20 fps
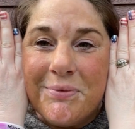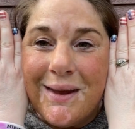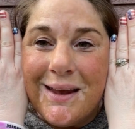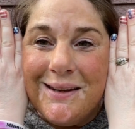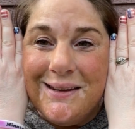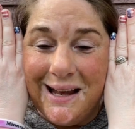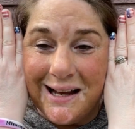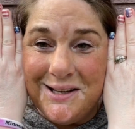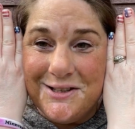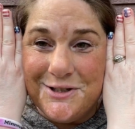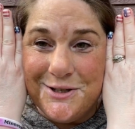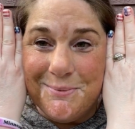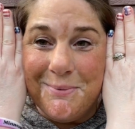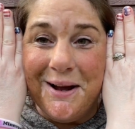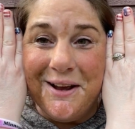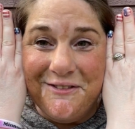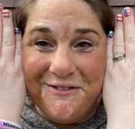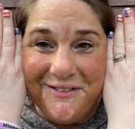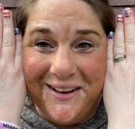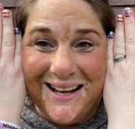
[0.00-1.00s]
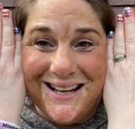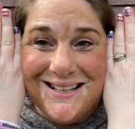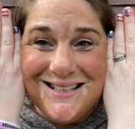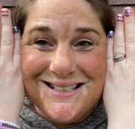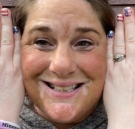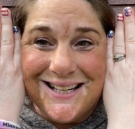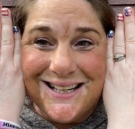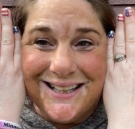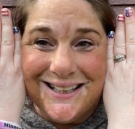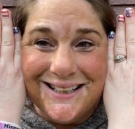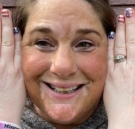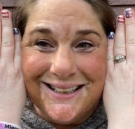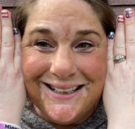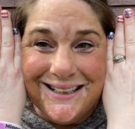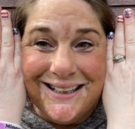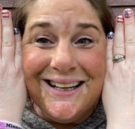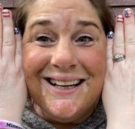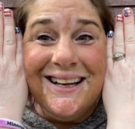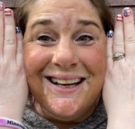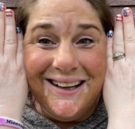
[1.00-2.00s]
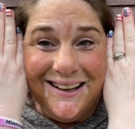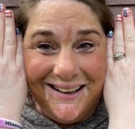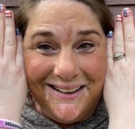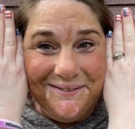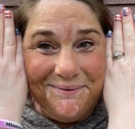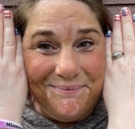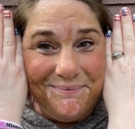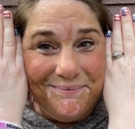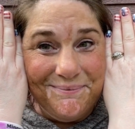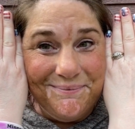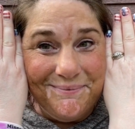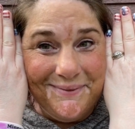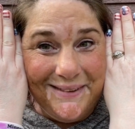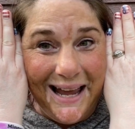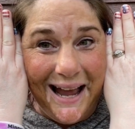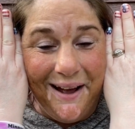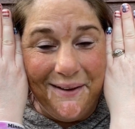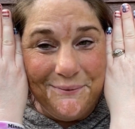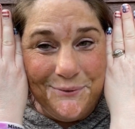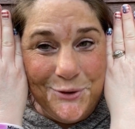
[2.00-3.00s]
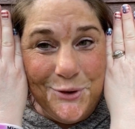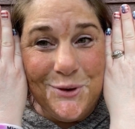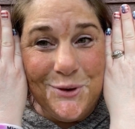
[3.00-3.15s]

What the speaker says: next to my face, yeah, you